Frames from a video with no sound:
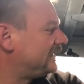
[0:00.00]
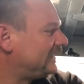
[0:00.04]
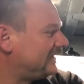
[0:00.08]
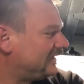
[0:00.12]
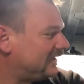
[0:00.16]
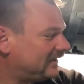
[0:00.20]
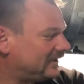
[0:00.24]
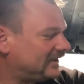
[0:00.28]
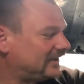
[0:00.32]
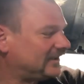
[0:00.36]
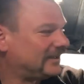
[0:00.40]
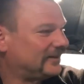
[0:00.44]

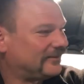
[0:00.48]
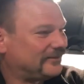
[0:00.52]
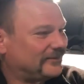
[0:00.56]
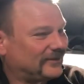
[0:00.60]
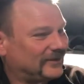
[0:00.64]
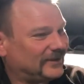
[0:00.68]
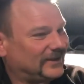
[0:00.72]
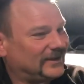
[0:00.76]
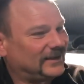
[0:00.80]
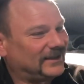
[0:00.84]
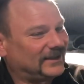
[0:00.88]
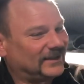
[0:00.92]
yeah,
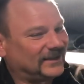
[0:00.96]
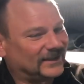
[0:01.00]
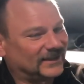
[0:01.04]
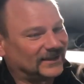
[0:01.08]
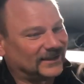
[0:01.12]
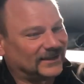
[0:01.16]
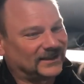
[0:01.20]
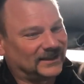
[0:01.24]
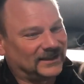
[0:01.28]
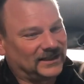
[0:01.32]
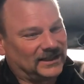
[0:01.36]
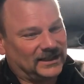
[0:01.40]

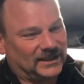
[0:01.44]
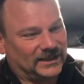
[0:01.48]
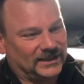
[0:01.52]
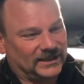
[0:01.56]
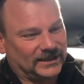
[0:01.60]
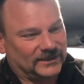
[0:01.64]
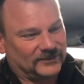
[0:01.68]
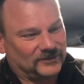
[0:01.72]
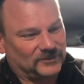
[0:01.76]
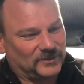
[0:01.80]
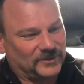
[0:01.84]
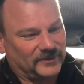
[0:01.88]
you
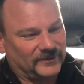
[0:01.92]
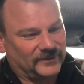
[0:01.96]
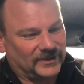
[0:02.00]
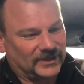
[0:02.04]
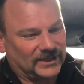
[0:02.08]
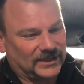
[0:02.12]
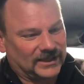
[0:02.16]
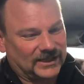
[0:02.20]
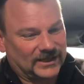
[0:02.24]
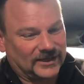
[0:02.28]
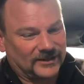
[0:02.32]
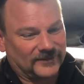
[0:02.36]
have to be
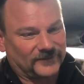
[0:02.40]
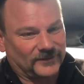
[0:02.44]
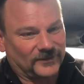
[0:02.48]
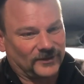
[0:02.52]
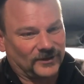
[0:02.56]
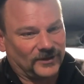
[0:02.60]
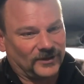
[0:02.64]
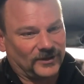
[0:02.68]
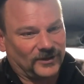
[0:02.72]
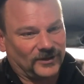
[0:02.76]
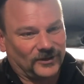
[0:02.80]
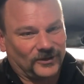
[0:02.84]
very careful.
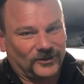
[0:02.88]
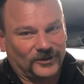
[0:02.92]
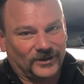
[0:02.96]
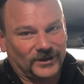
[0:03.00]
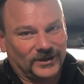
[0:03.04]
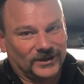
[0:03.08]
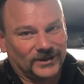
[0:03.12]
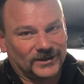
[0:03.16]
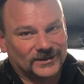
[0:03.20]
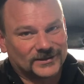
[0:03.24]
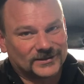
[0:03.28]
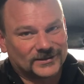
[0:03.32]
All
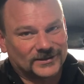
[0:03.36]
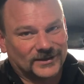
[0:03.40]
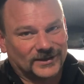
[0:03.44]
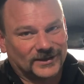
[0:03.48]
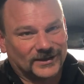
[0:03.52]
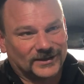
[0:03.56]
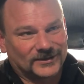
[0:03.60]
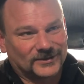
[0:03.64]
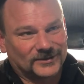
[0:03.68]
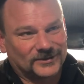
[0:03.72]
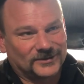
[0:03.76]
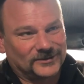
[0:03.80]
oil is
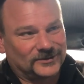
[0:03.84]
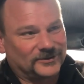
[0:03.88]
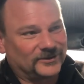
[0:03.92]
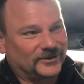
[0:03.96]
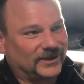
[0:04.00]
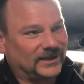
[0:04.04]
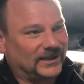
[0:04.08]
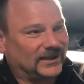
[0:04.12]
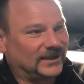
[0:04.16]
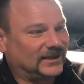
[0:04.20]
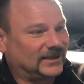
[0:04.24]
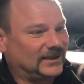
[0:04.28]
not
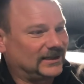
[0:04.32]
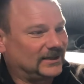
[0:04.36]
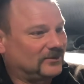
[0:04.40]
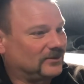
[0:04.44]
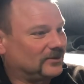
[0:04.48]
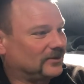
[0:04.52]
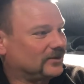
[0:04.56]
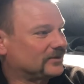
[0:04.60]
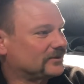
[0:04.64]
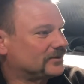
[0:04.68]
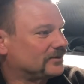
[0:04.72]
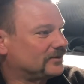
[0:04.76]
created
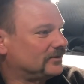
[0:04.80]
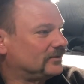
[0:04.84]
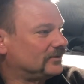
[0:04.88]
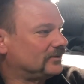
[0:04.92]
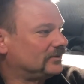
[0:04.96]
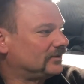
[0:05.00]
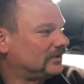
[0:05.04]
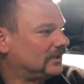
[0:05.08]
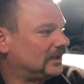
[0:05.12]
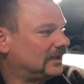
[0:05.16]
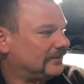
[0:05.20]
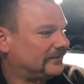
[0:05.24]
equal, so
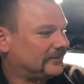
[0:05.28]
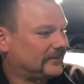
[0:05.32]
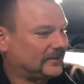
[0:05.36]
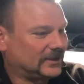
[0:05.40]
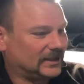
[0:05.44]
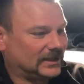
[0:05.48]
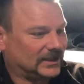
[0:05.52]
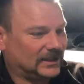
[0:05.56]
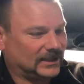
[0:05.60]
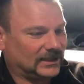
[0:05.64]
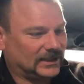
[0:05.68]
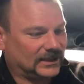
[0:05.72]

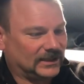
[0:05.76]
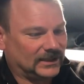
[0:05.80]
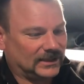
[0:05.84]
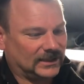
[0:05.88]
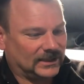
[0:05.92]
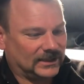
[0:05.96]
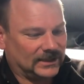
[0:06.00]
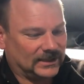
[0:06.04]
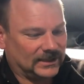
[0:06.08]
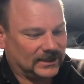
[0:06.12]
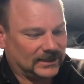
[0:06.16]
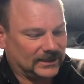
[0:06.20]
every
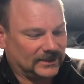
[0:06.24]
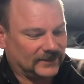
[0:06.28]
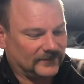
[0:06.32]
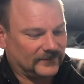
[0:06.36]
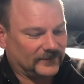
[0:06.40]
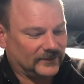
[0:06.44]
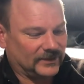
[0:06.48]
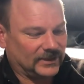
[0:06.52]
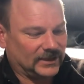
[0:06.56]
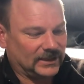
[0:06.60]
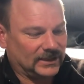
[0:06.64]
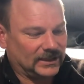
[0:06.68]

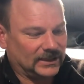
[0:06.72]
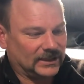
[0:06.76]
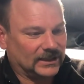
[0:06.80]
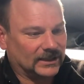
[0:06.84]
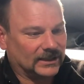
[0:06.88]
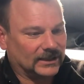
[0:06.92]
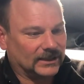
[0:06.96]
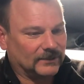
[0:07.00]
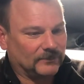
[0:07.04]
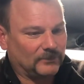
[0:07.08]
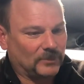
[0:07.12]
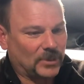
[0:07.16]

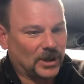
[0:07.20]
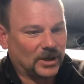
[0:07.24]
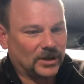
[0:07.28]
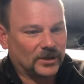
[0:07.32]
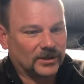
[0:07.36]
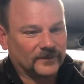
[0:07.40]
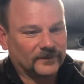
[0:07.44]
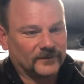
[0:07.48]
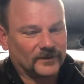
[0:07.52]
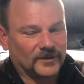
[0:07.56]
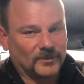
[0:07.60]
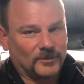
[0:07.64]
part
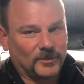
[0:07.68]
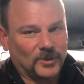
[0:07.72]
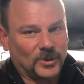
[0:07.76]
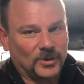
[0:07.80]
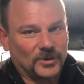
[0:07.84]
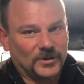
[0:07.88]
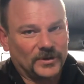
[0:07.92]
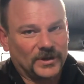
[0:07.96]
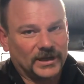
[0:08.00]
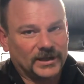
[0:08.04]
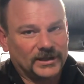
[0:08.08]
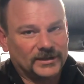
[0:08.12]
of the
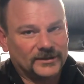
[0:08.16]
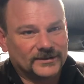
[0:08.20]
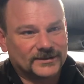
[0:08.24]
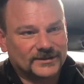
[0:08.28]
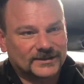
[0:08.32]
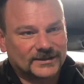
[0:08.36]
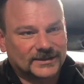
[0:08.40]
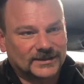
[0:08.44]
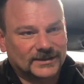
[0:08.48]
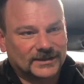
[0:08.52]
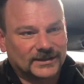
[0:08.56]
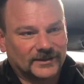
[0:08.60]
boat that
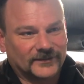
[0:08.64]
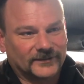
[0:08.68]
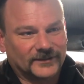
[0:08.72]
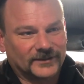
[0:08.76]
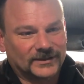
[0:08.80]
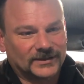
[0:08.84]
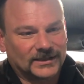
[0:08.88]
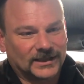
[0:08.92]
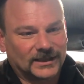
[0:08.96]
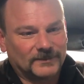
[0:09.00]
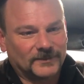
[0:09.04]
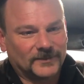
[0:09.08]
uses a
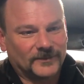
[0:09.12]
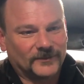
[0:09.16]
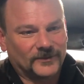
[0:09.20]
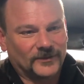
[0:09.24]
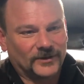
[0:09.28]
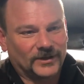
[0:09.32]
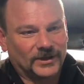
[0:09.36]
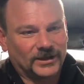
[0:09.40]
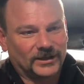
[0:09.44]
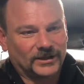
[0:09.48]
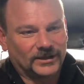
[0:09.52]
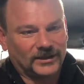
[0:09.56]
different type of
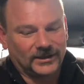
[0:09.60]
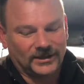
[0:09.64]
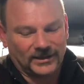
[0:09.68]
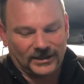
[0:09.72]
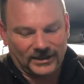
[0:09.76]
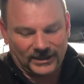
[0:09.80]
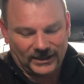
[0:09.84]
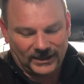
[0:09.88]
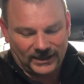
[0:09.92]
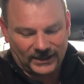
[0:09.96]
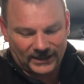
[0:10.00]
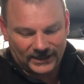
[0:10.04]
oil,
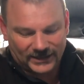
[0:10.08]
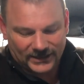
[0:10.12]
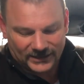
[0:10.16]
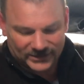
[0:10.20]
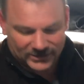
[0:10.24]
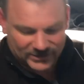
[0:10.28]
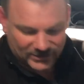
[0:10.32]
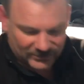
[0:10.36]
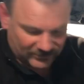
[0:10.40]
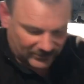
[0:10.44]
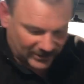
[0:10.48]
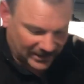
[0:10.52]
I
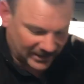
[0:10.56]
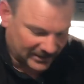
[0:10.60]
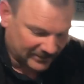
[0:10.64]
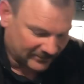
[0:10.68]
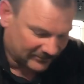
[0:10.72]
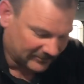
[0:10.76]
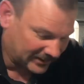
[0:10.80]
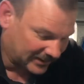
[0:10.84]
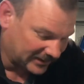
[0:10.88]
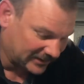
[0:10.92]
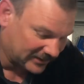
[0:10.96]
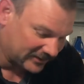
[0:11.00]
actually write
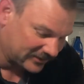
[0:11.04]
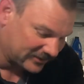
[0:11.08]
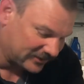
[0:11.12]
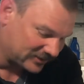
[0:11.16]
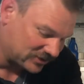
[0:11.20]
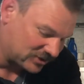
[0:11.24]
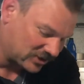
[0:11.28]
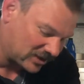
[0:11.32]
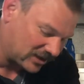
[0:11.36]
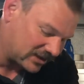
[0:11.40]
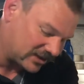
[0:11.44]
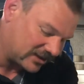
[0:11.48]
right on the
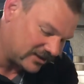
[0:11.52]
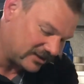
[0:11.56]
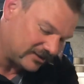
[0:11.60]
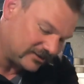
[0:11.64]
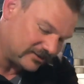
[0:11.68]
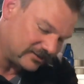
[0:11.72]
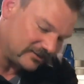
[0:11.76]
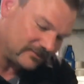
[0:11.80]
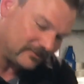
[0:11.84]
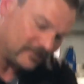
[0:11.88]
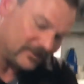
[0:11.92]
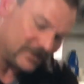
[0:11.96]
jug
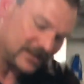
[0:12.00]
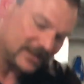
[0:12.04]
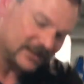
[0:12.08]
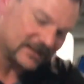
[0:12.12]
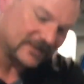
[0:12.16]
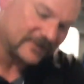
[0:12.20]
what it's